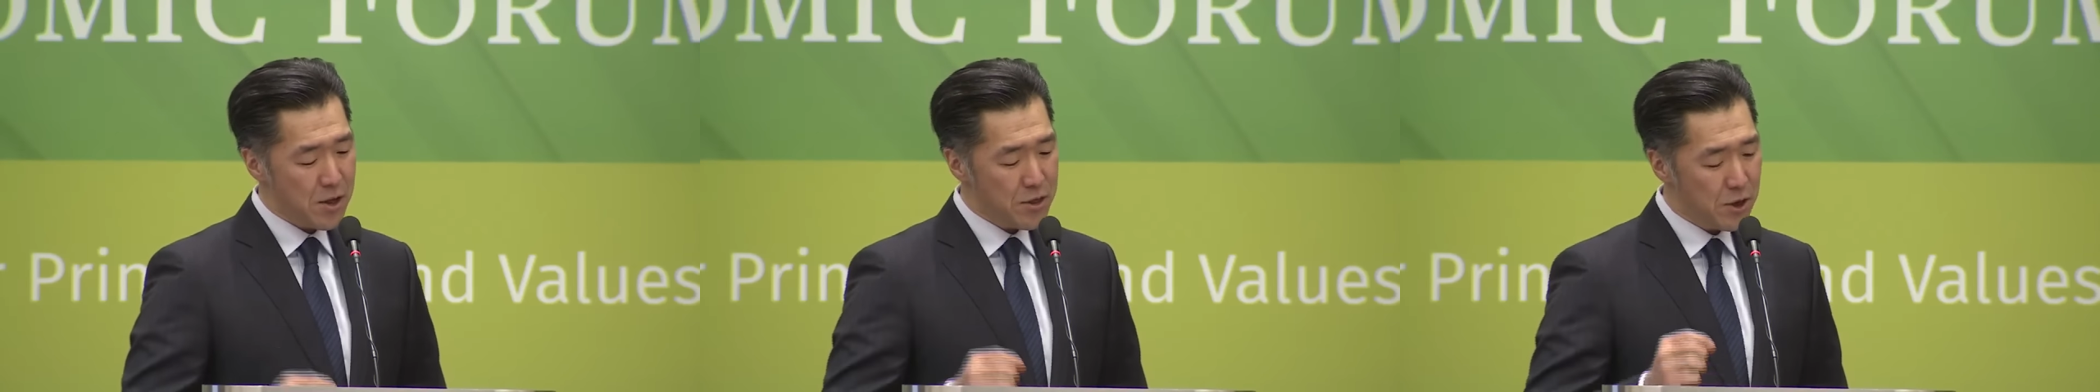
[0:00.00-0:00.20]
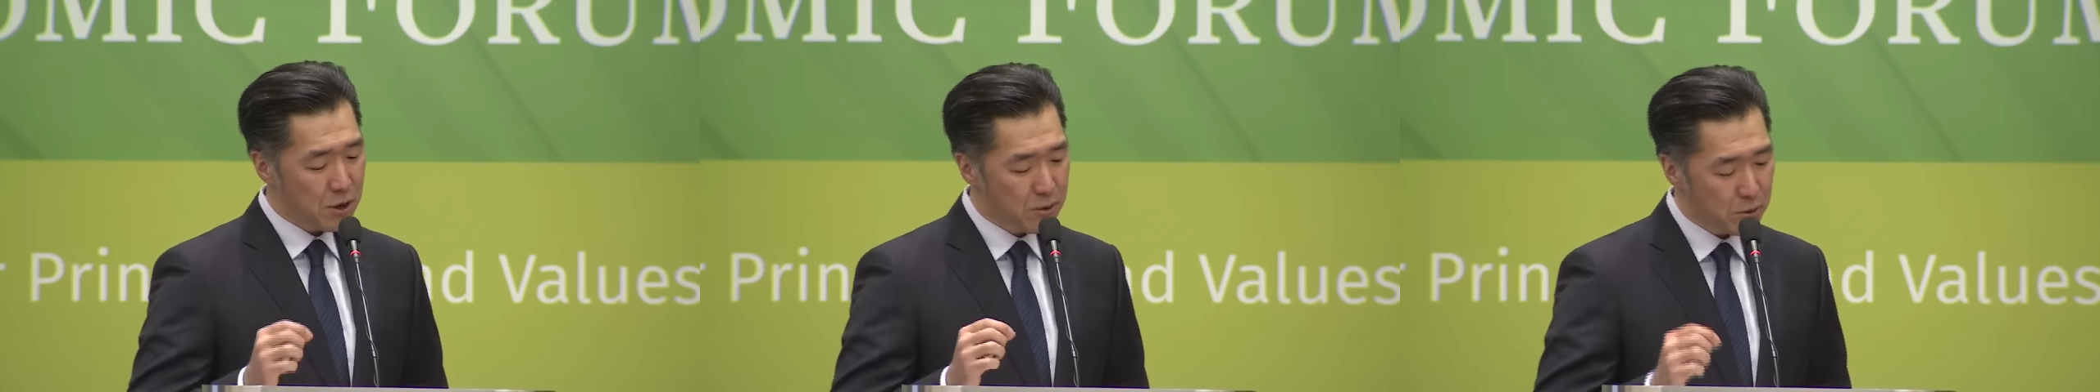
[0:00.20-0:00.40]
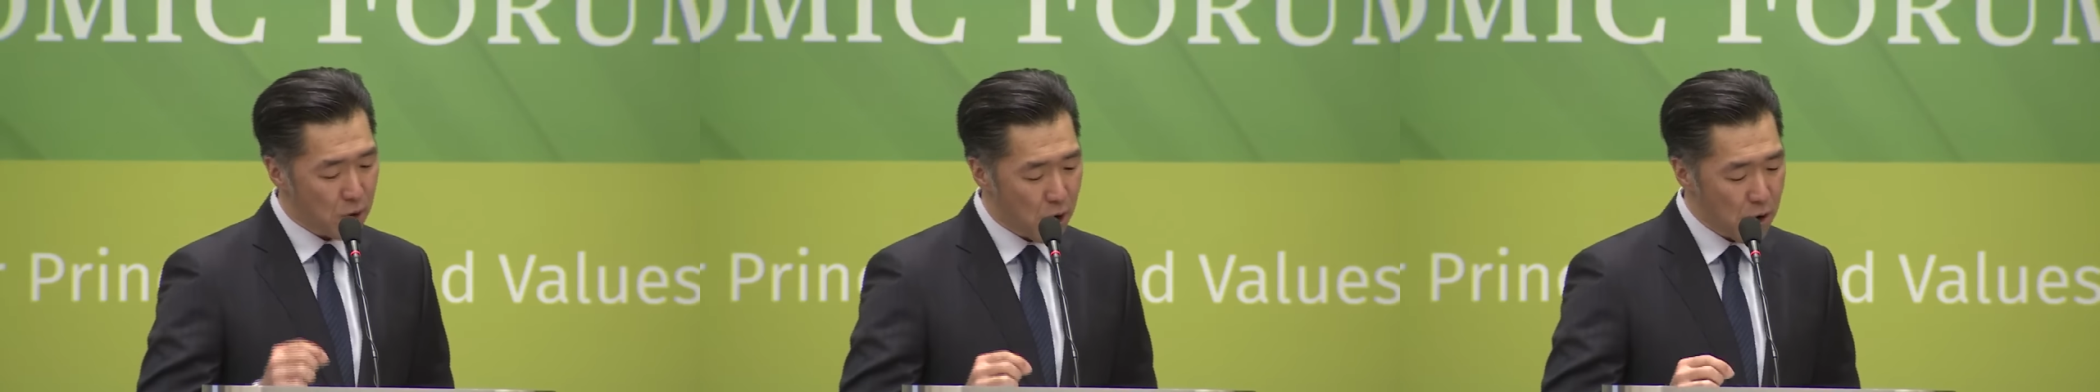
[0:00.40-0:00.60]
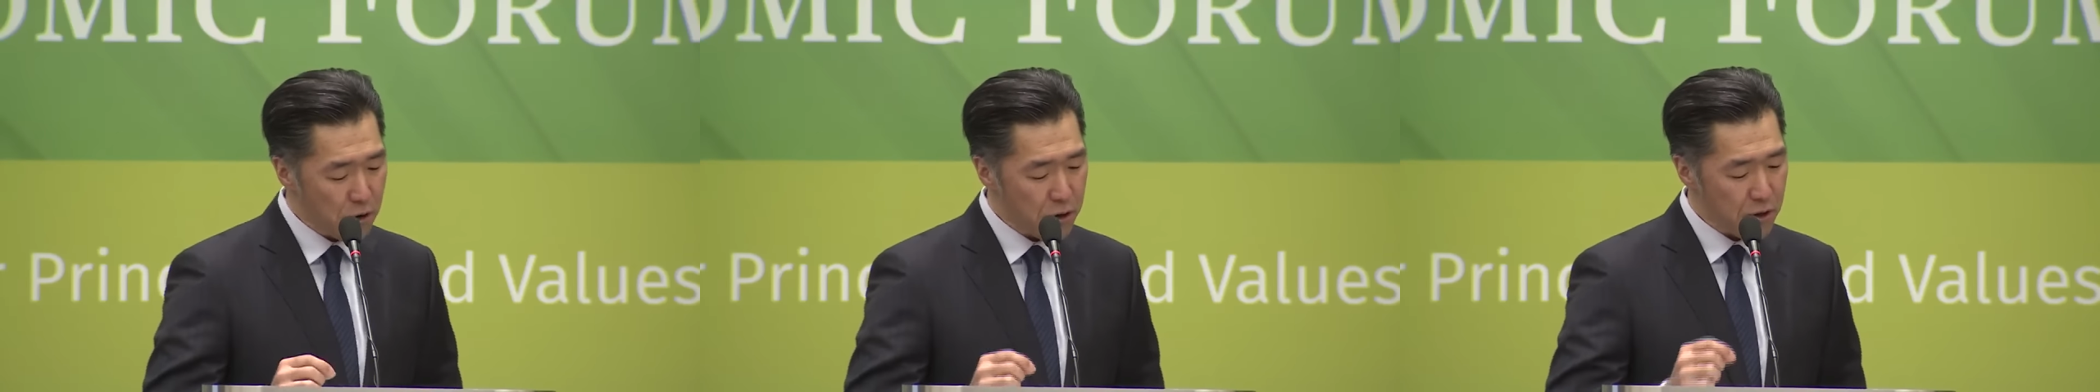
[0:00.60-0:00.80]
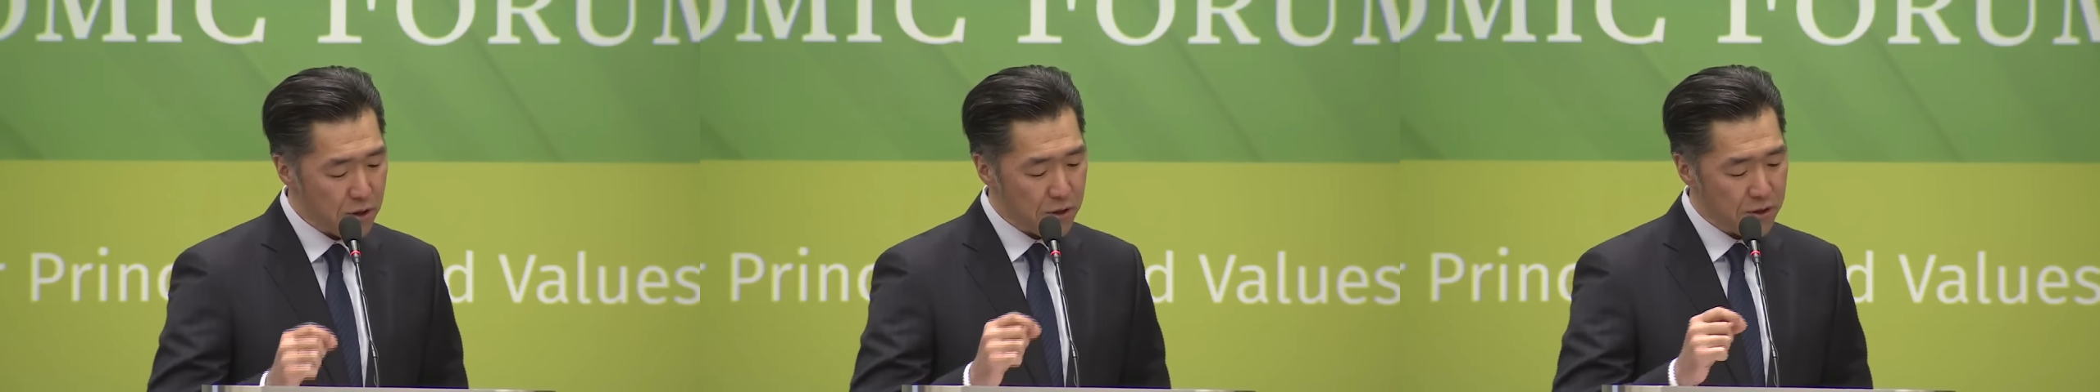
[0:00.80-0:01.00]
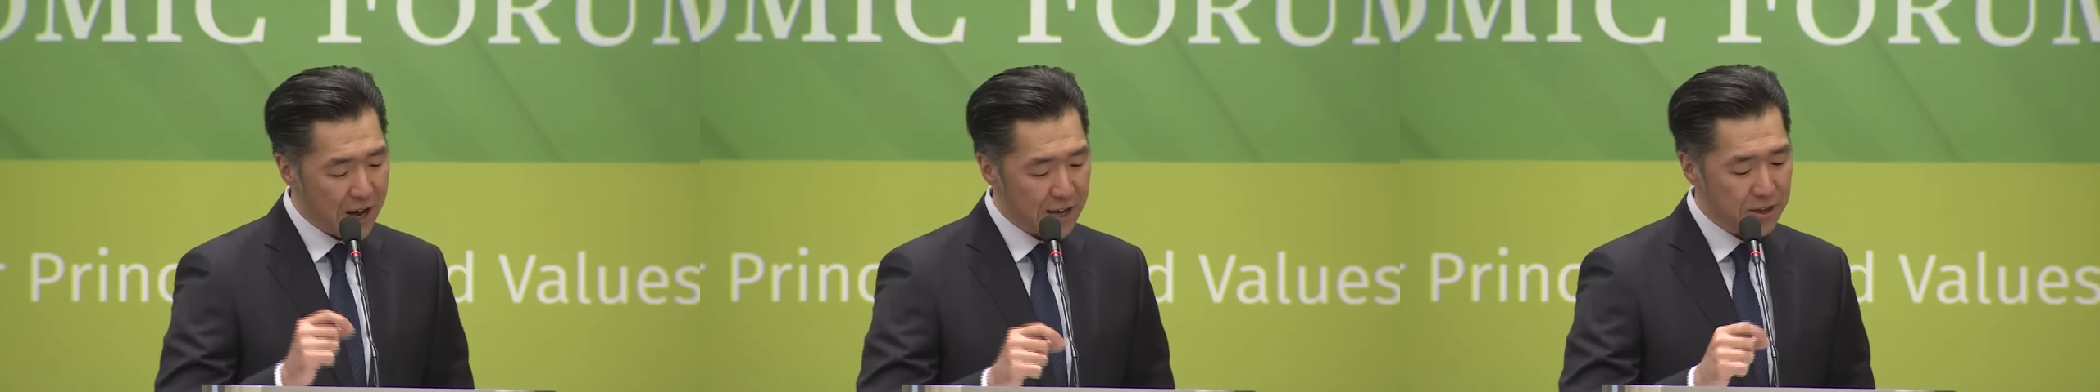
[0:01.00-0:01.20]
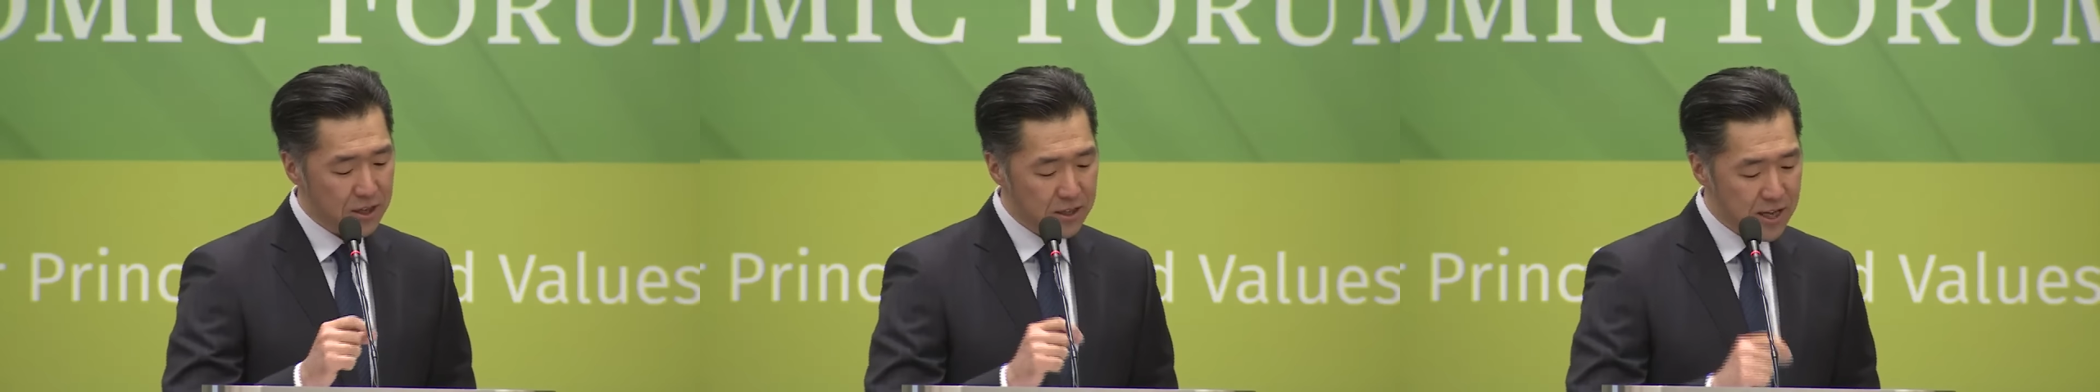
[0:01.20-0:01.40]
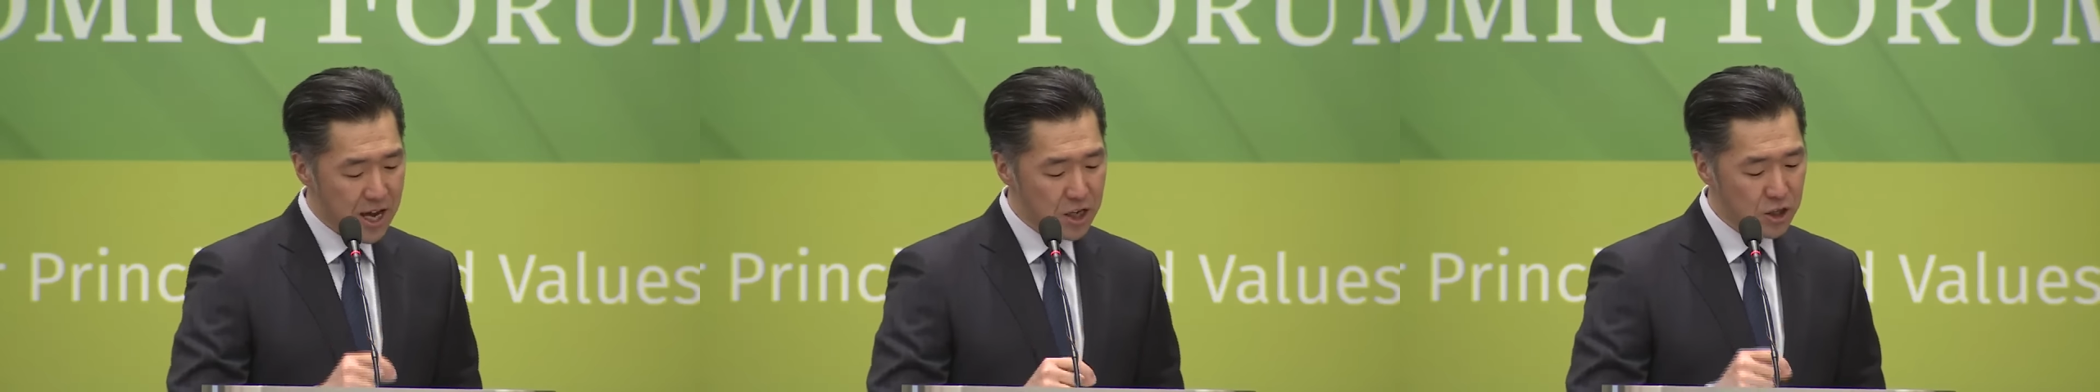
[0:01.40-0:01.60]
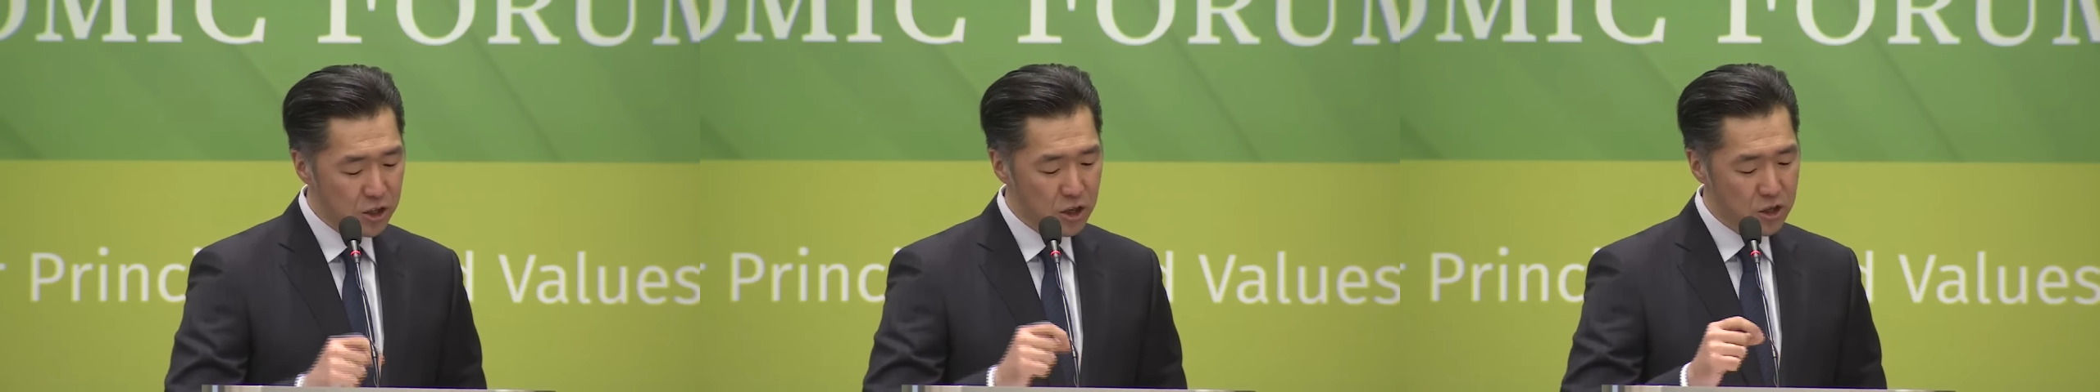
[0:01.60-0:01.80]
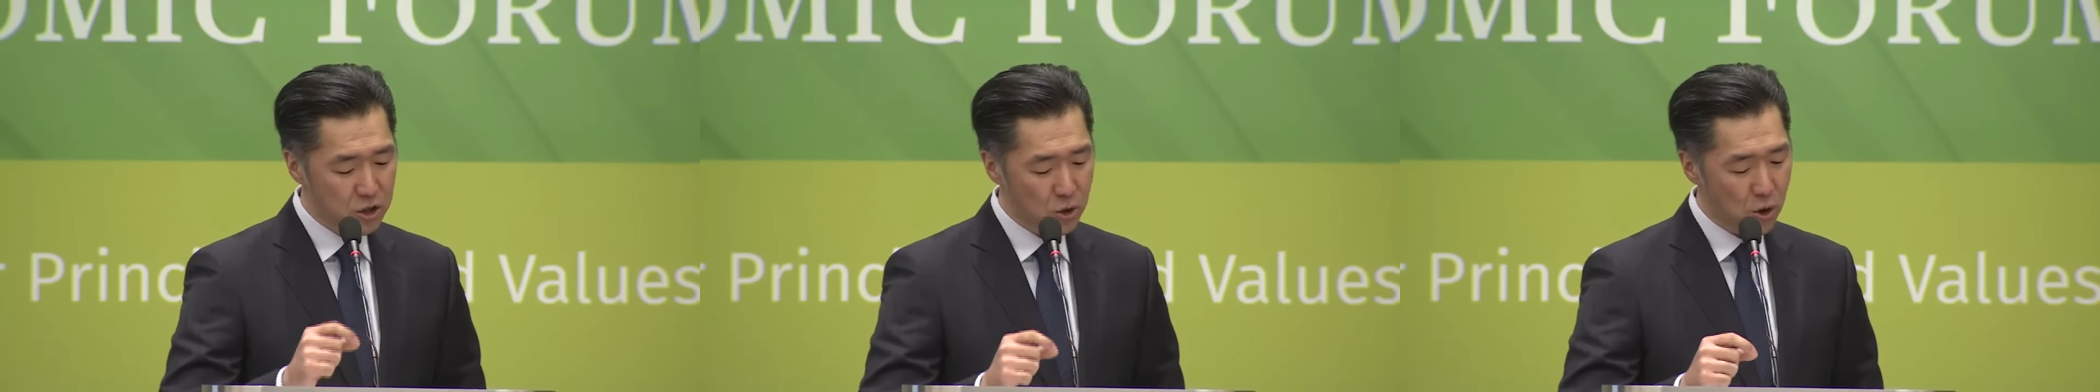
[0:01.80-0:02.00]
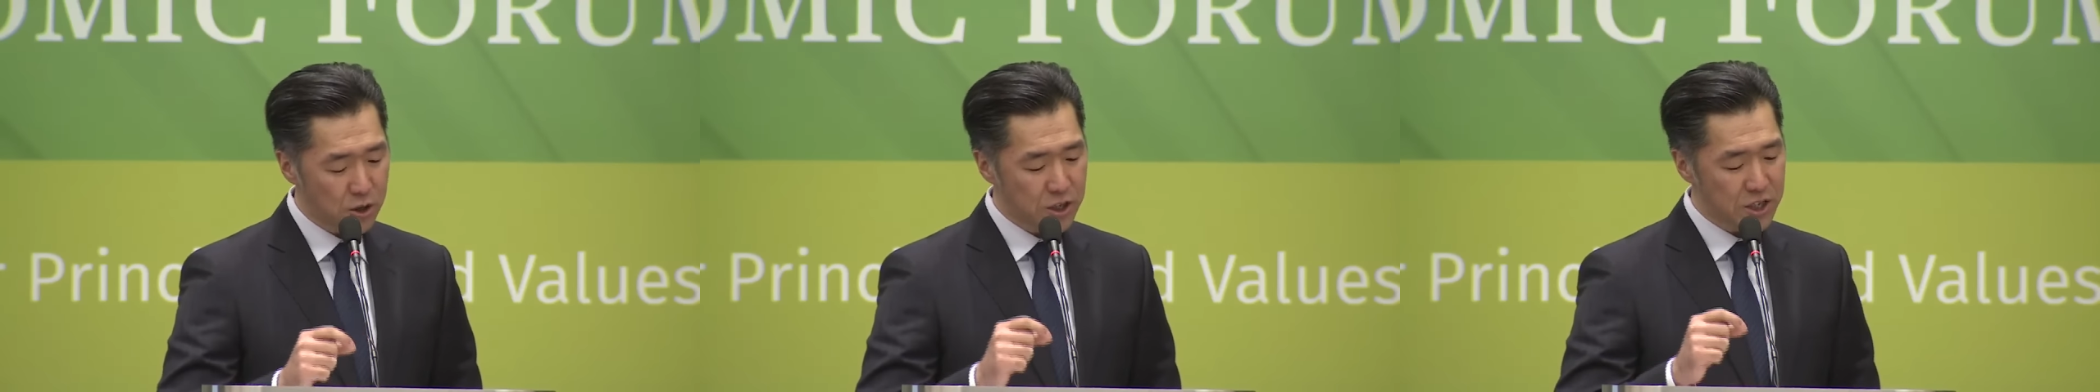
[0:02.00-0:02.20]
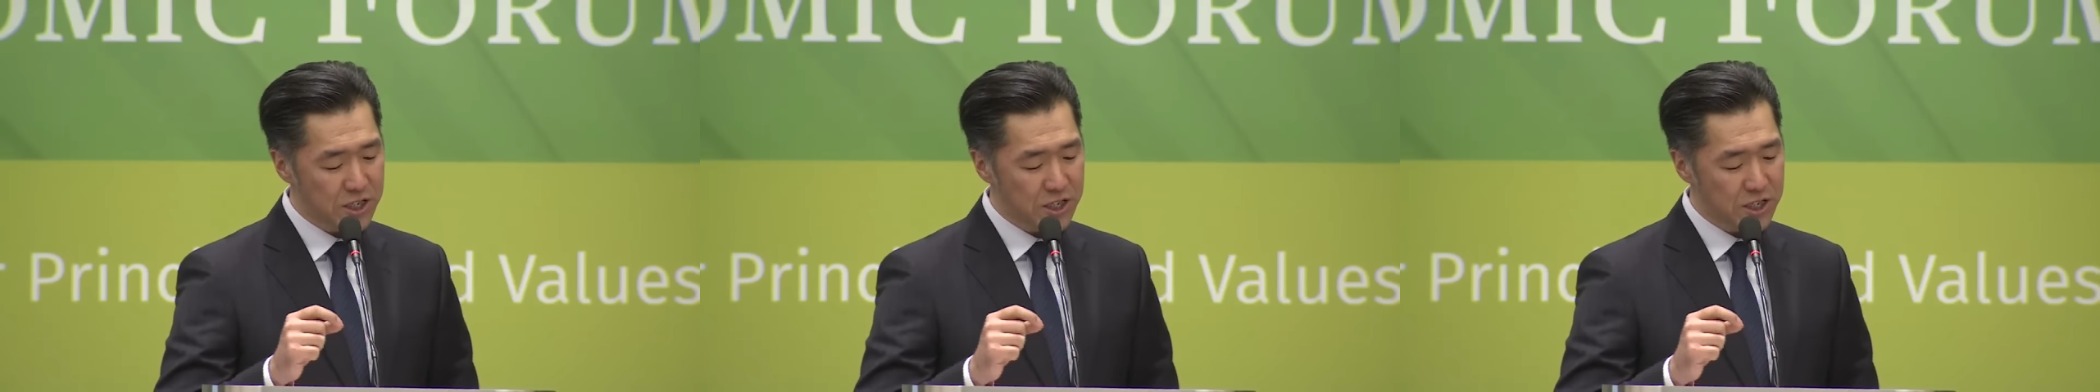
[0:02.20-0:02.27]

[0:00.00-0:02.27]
The growth that the nation enjoys